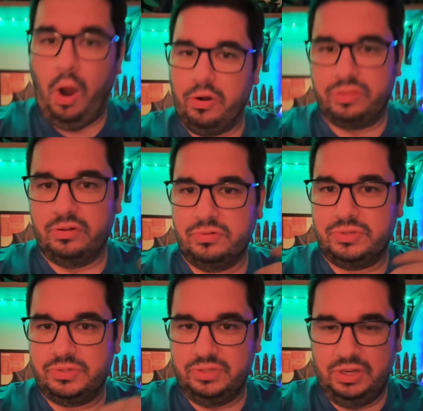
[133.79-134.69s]

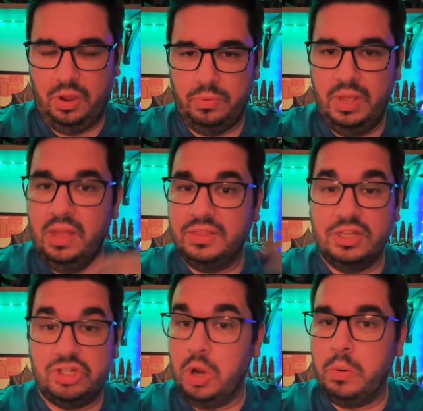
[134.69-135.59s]
Arthur's, you know,
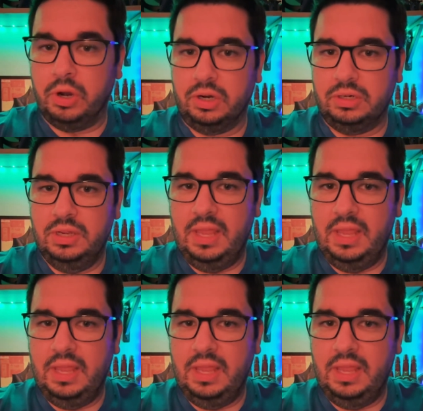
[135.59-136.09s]
the Joker,